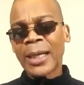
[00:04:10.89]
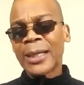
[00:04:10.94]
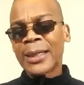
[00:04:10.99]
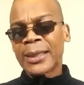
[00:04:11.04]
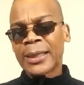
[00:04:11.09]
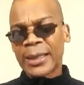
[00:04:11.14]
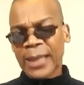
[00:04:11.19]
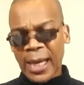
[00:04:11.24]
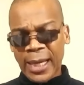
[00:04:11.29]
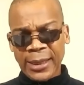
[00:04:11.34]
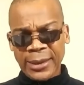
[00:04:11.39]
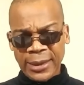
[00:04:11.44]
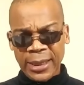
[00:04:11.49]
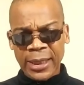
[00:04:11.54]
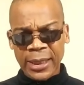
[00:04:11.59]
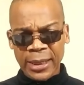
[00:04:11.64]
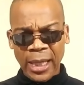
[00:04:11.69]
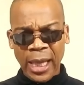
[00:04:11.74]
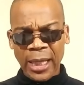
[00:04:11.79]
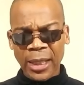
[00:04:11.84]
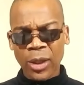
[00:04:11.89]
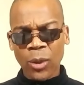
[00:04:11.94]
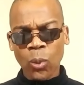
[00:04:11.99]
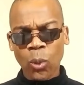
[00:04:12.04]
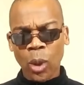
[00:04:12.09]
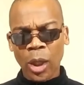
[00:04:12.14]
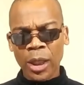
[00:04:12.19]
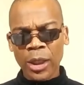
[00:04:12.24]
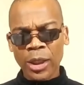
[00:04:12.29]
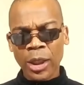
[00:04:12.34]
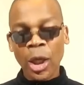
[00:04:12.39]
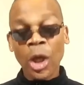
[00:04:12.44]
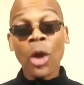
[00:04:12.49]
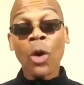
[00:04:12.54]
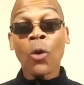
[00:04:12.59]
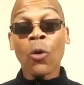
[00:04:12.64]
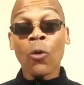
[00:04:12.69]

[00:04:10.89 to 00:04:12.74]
1991